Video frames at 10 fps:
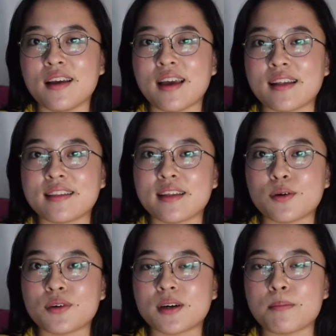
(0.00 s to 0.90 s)
And there
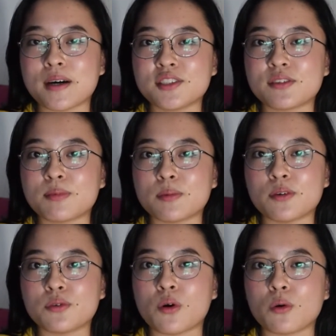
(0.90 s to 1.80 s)
were a bunch of people
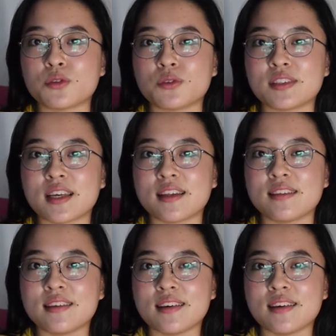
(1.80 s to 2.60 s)
who also said